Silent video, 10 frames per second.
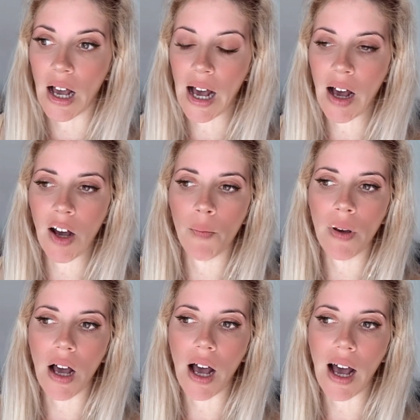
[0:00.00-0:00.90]

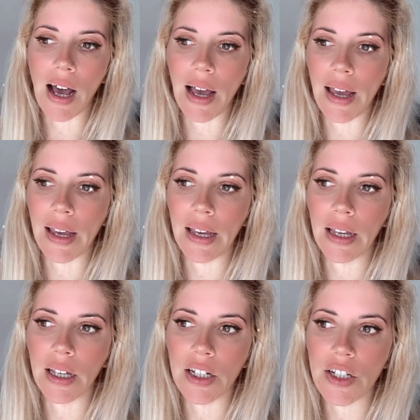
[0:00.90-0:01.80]

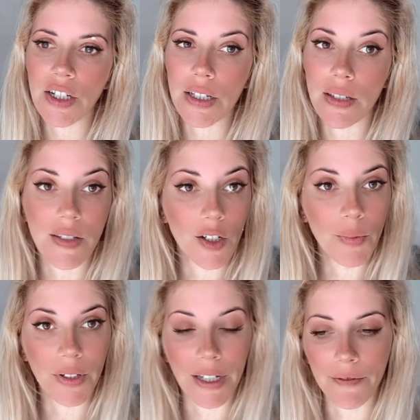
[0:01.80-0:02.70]
I still
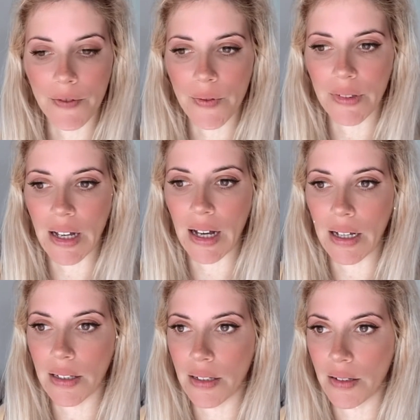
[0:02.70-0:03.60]
believe
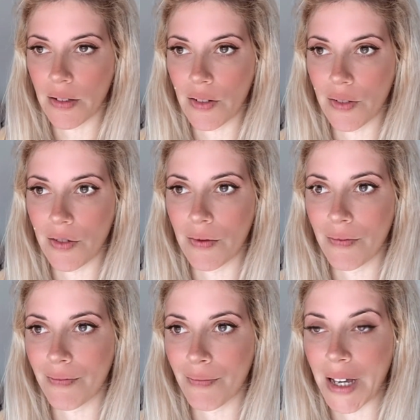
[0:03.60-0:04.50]
that
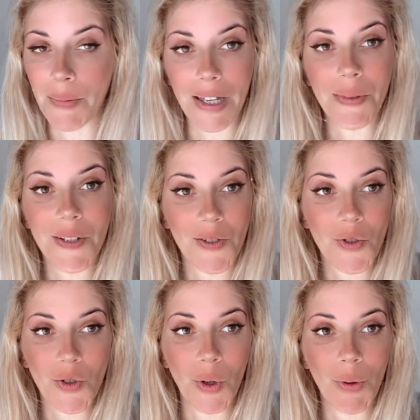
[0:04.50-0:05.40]
my baby's
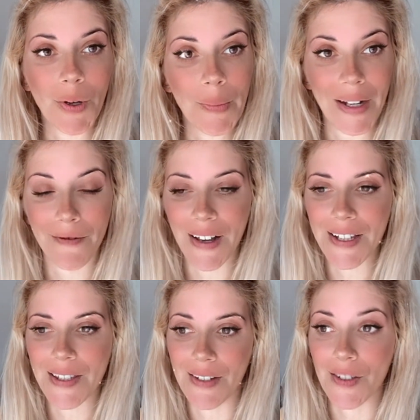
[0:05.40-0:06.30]
soul will
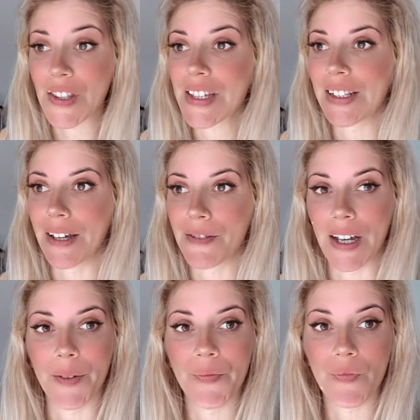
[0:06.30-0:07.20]
manifest into this
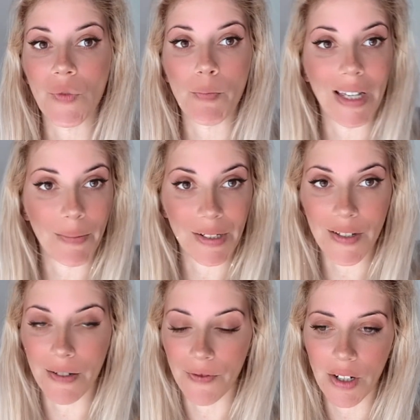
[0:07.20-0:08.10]
lifetime, maybe in a
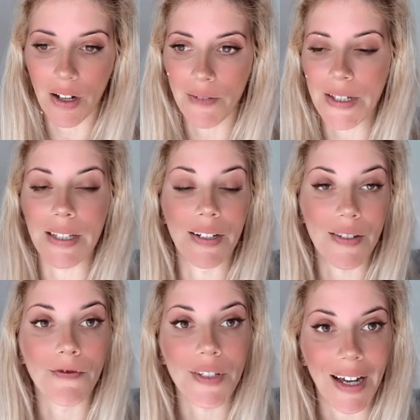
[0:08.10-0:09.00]
different, obviously in a
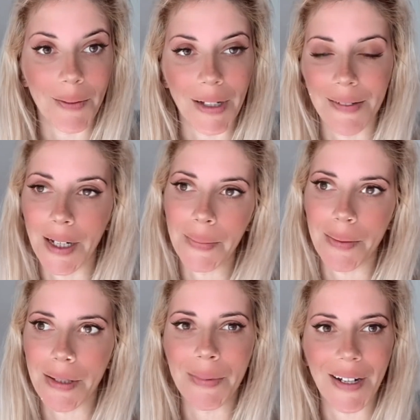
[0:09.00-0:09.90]
different timeline, not
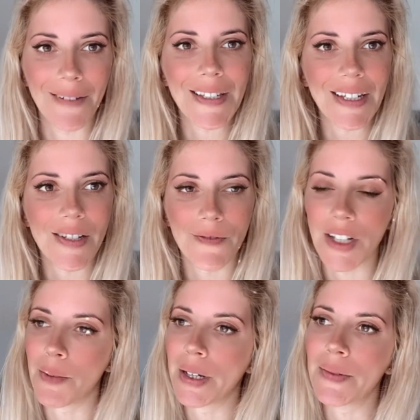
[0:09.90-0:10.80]
maybe, but obviously in a different
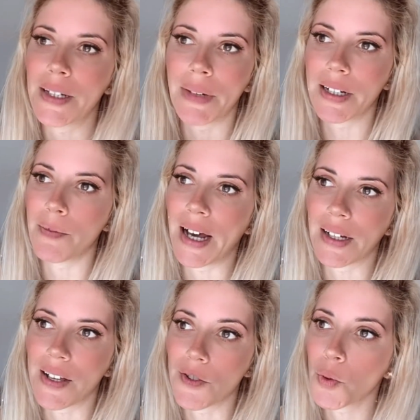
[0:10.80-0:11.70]
timeline. They might come
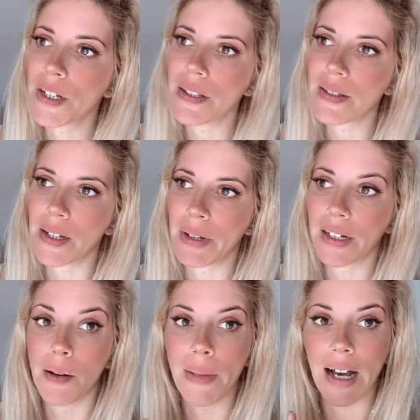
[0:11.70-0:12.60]
back as twins, they might
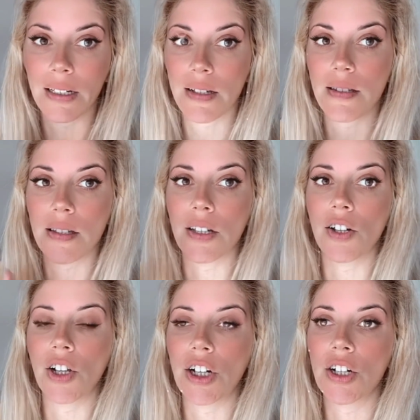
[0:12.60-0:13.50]
come back as
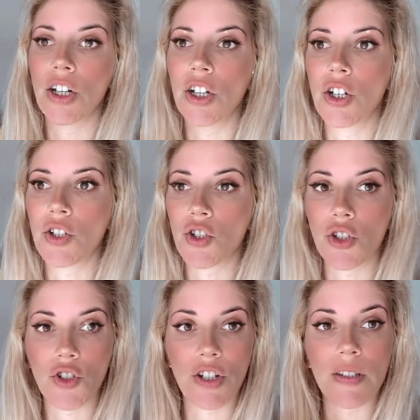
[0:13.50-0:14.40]
singular
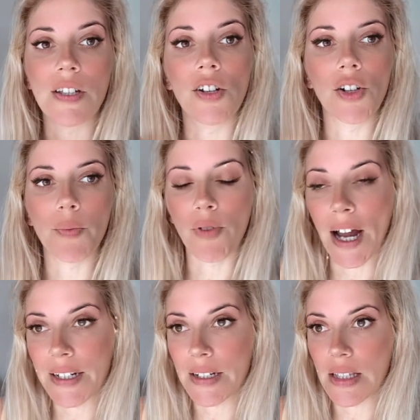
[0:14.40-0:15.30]
children, singular
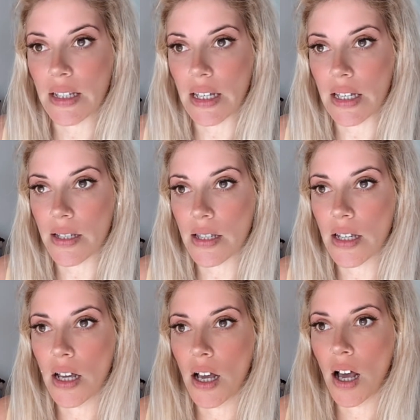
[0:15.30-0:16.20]

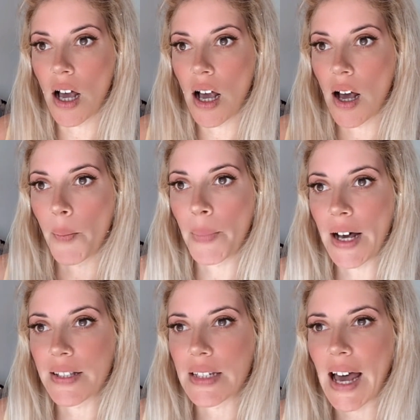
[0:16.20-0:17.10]
pregnancies.
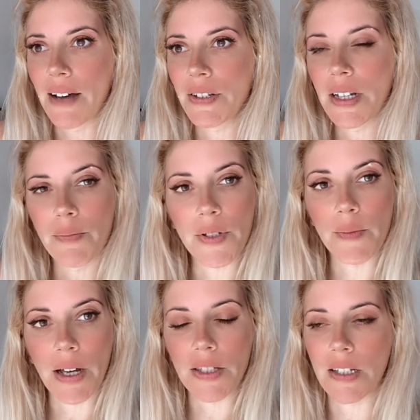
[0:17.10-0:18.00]
But having that
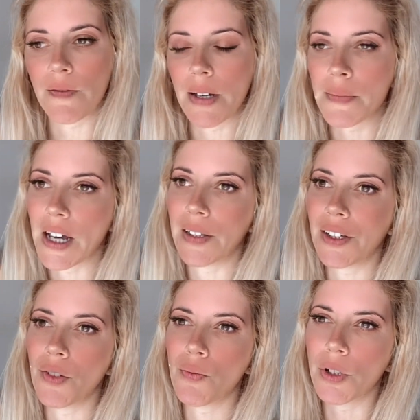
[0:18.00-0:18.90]
perspective, I'm
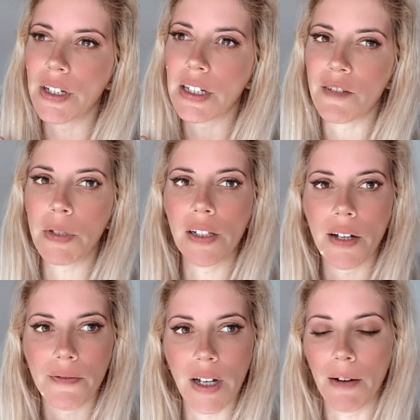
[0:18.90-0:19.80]
telling you, really gave me a
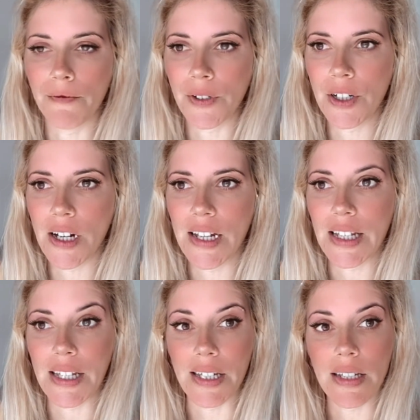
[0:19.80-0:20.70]
lot of comfort
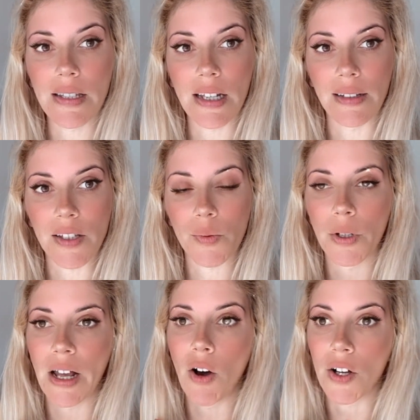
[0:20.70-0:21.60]
and ease, and that's
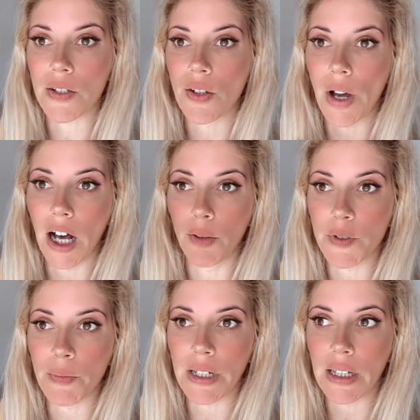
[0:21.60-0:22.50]
what also
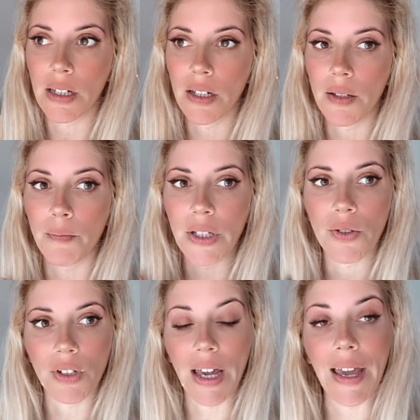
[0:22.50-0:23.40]
helped me be
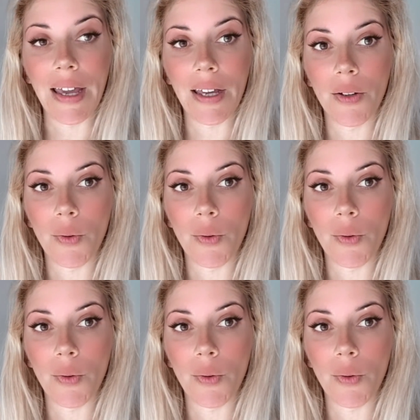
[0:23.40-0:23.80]
okay